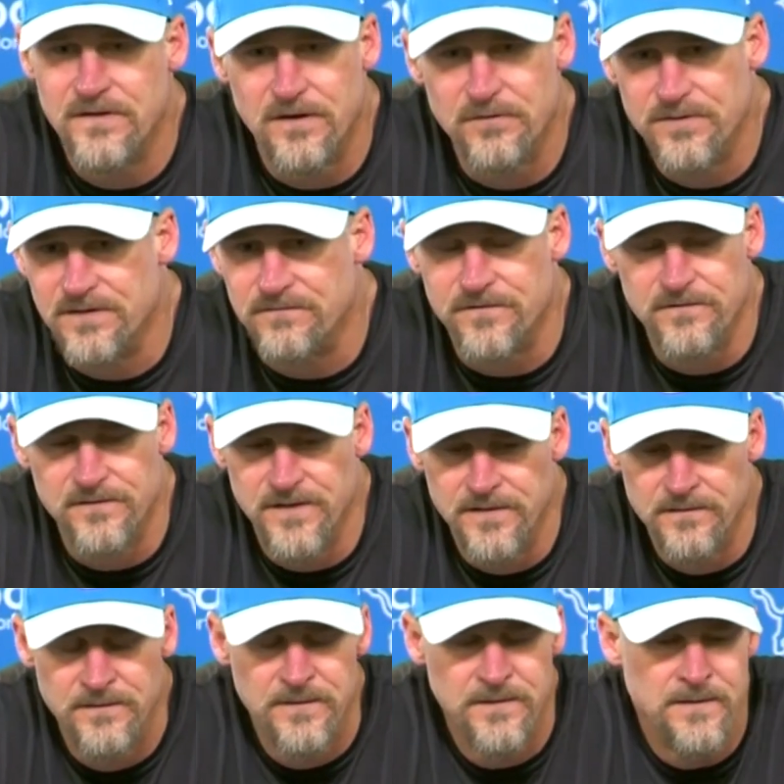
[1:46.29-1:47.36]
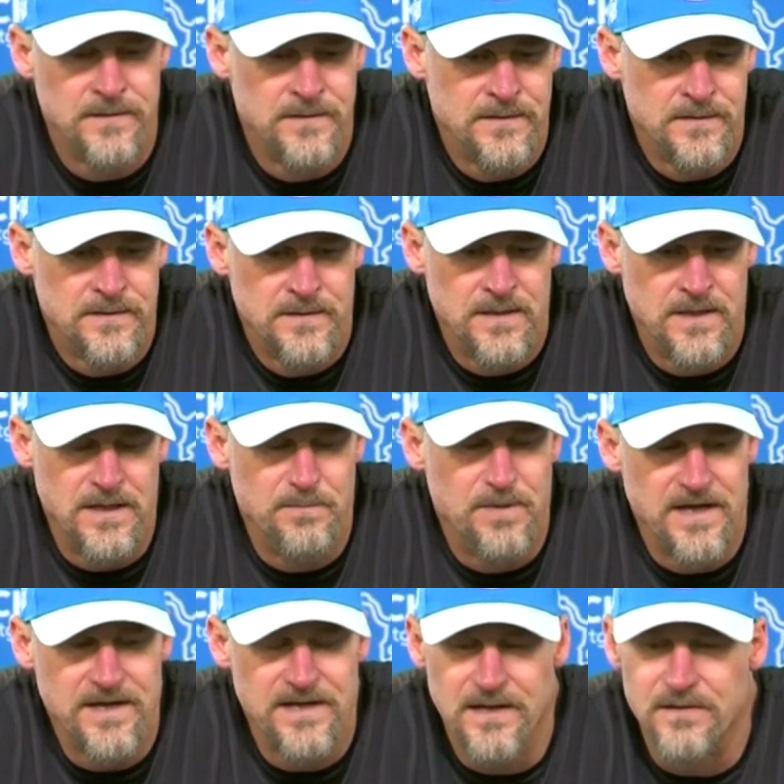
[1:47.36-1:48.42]
no different than
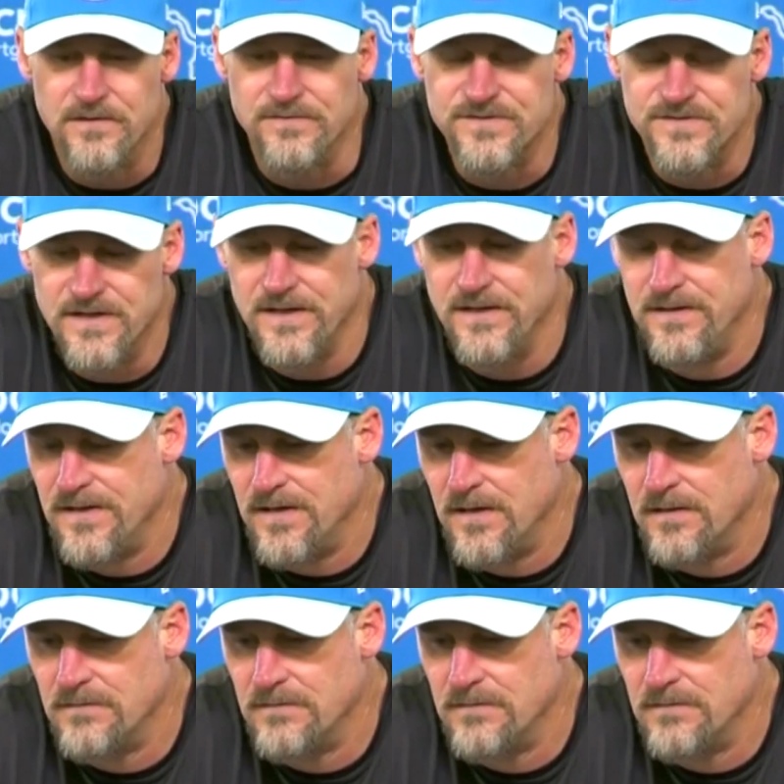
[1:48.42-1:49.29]
anybody else. And